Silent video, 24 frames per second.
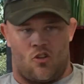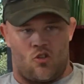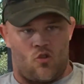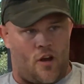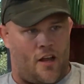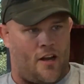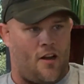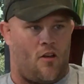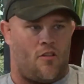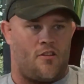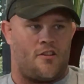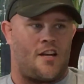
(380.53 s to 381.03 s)
I
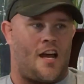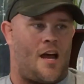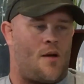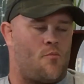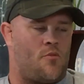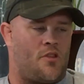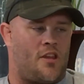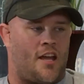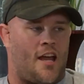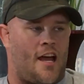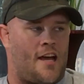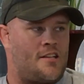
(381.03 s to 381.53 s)
still train all
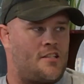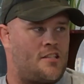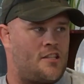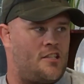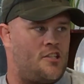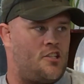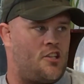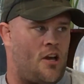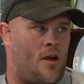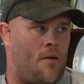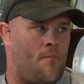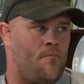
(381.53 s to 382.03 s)
the time with the
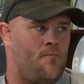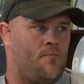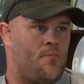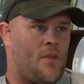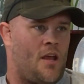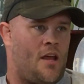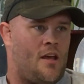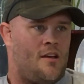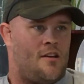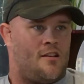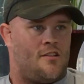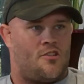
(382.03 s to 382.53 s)
guys in the
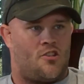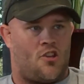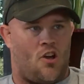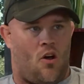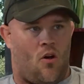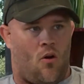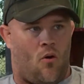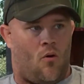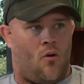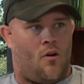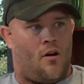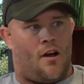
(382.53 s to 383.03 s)
gym,
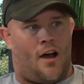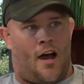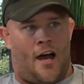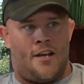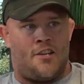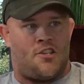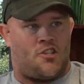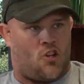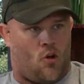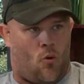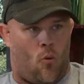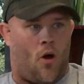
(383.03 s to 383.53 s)
so
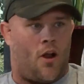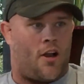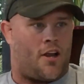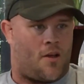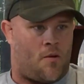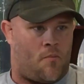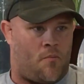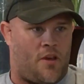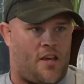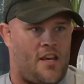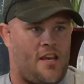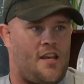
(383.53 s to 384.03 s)
I still
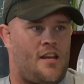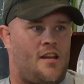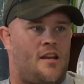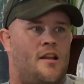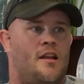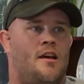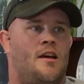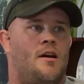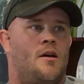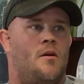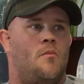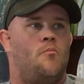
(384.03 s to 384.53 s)
want to
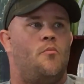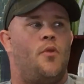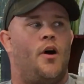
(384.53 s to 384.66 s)
compete.